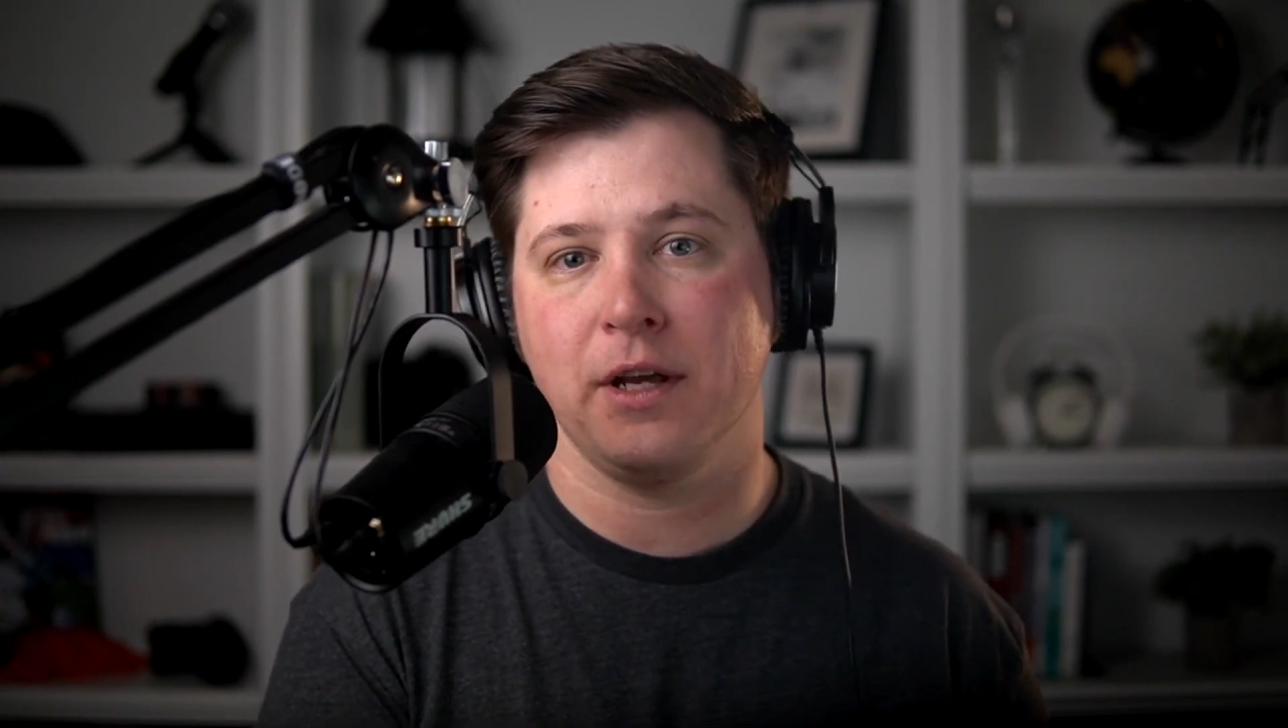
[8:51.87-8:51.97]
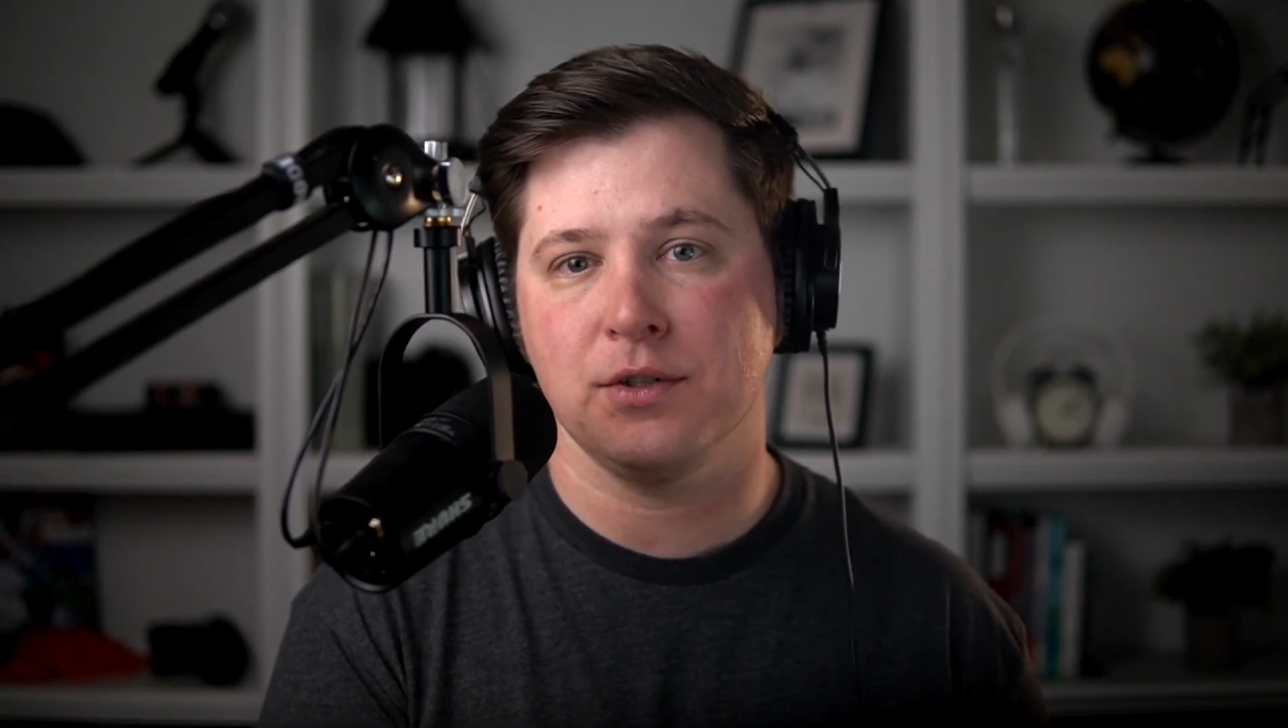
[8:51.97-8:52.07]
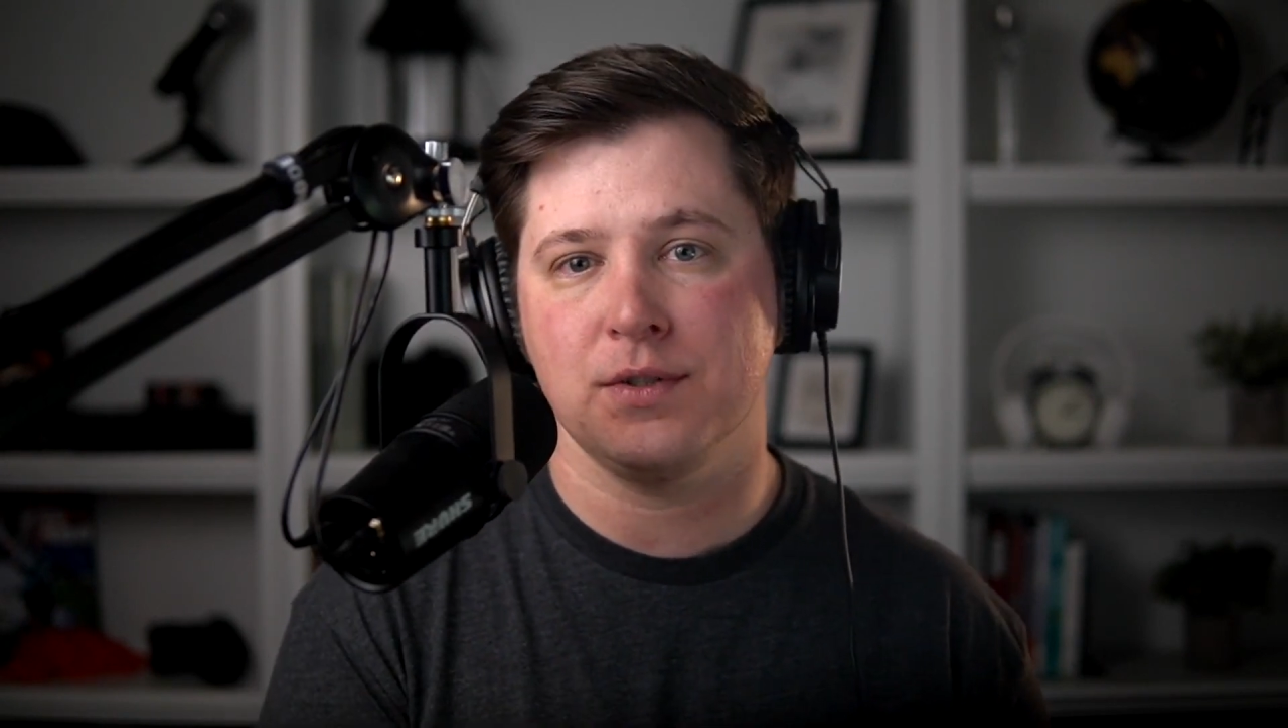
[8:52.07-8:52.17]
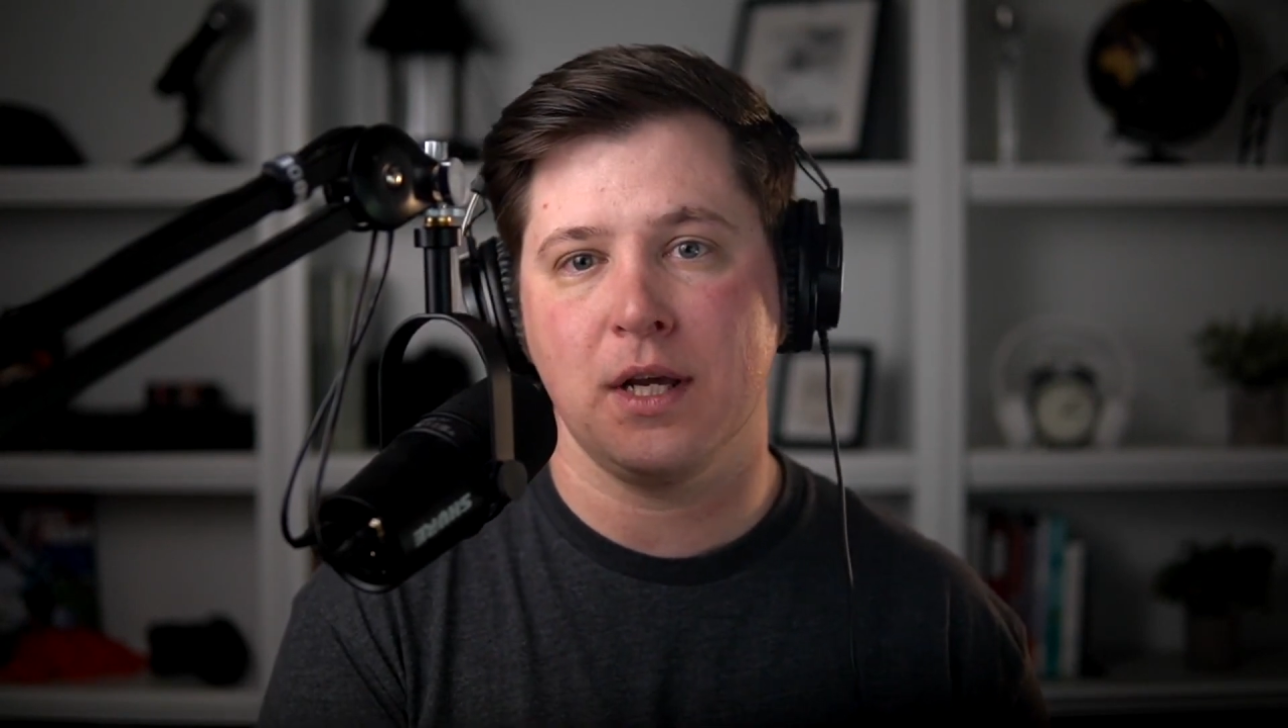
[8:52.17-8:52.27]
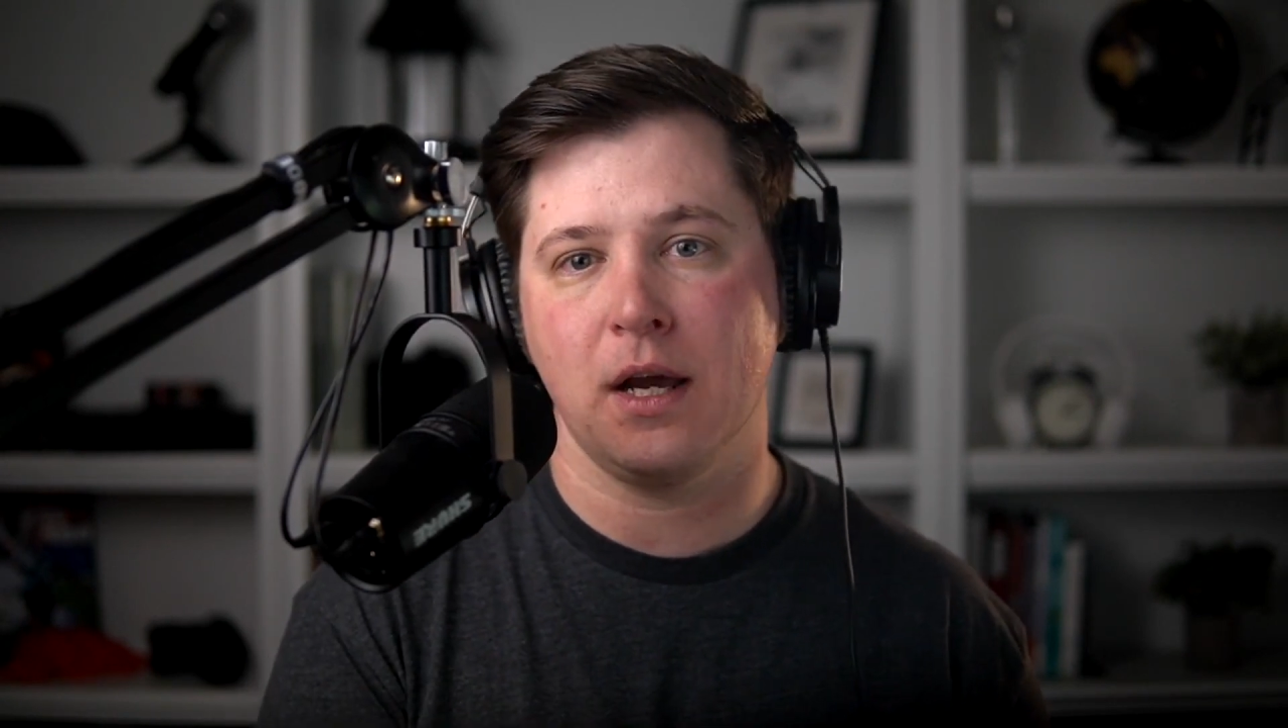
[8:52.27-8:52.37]

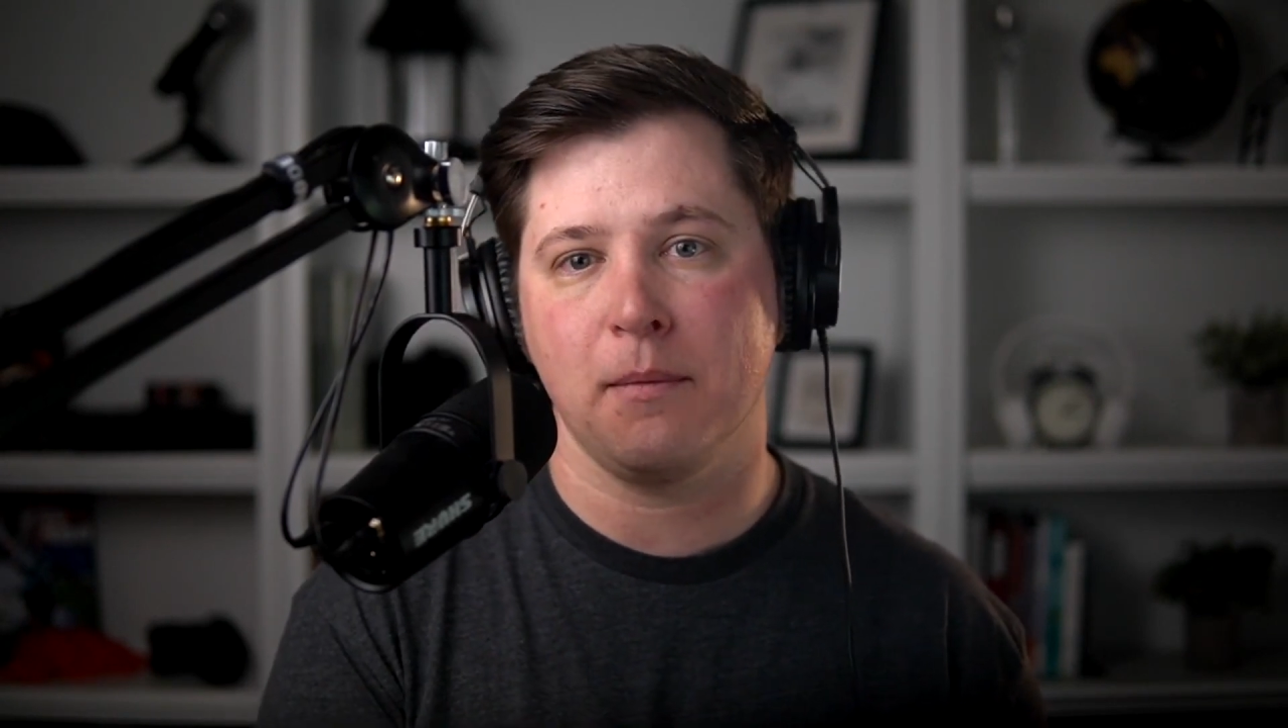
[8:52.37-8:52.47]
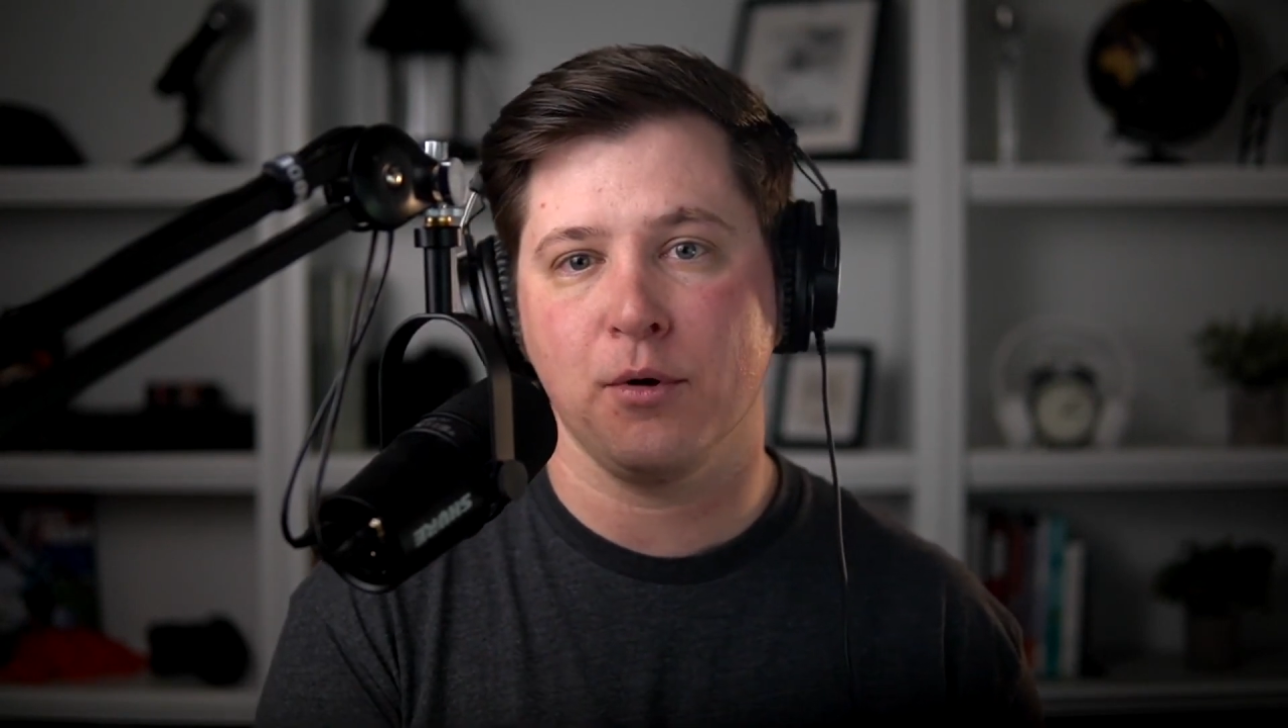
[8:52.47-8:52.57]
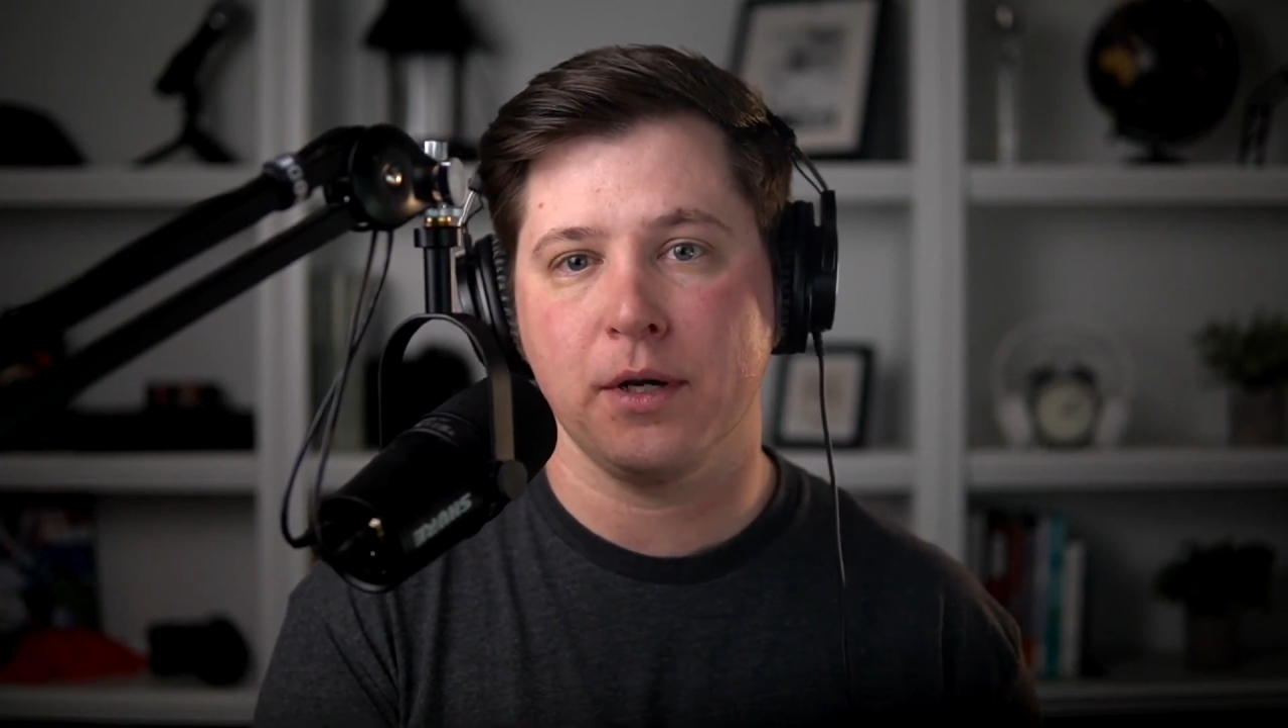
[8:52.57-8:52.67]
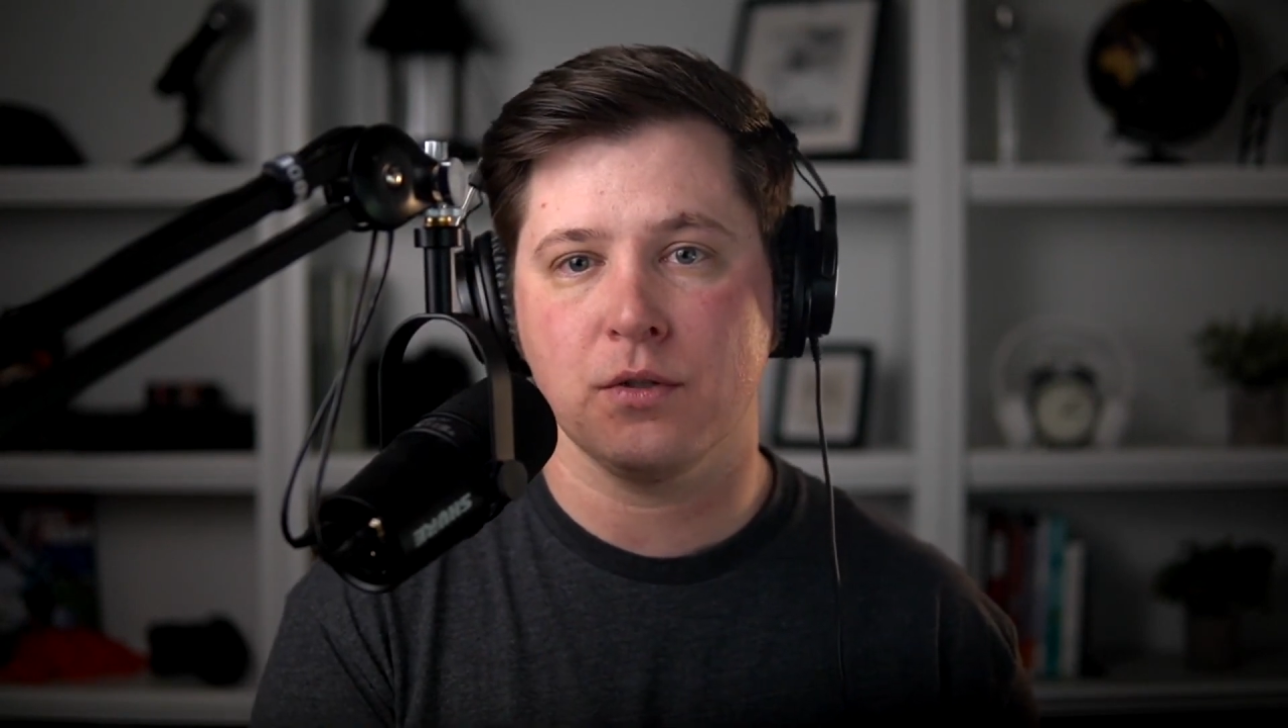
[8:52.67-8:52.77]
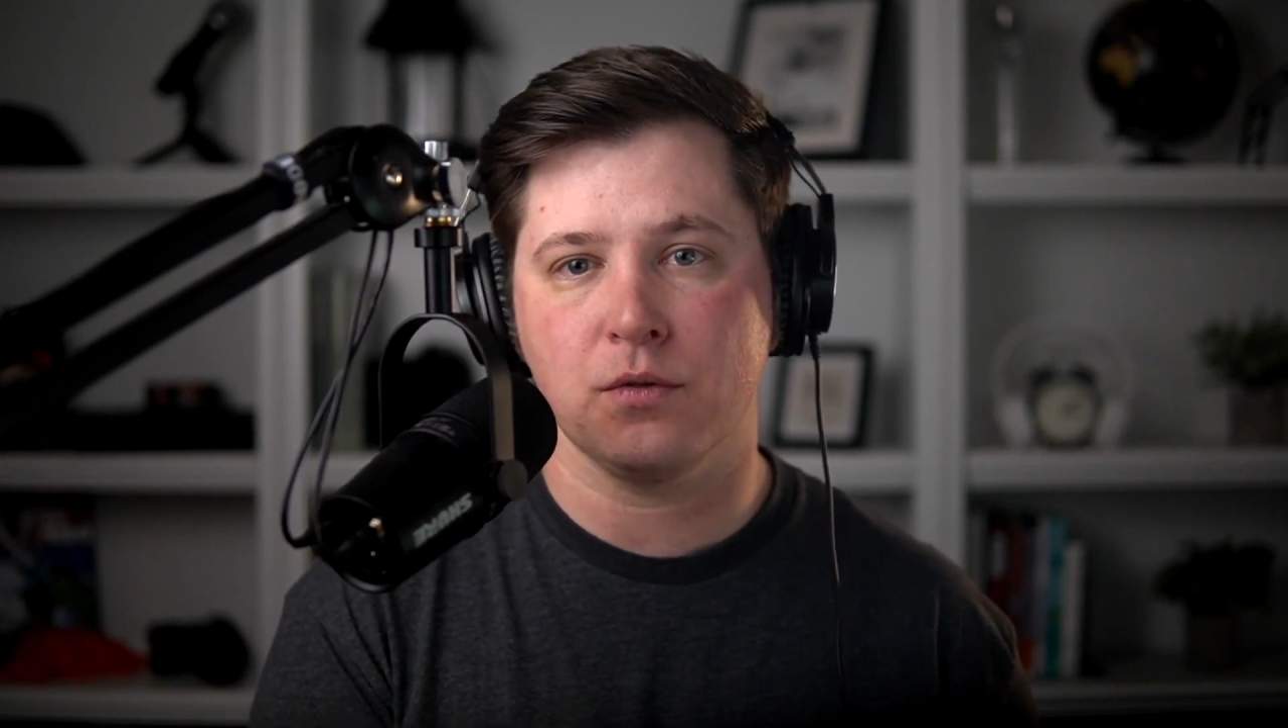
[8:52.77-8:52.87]
Agency
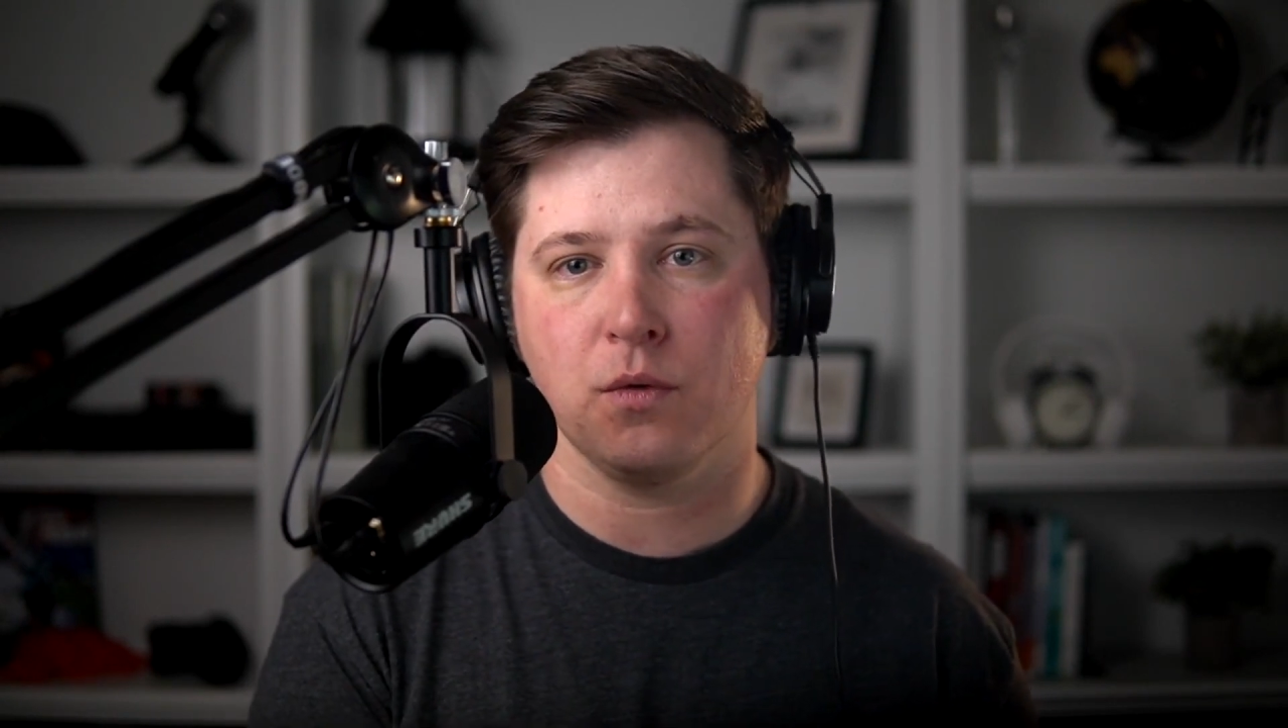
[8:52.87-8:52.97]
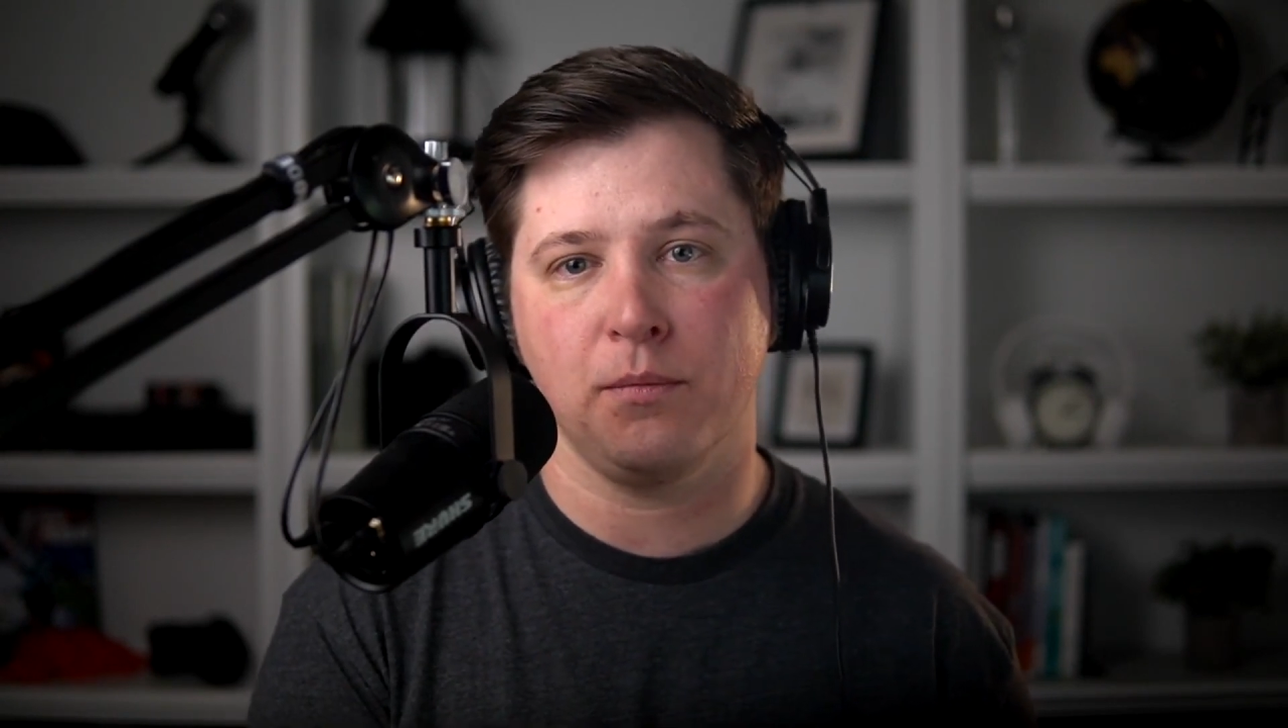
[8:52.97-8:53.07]
Operations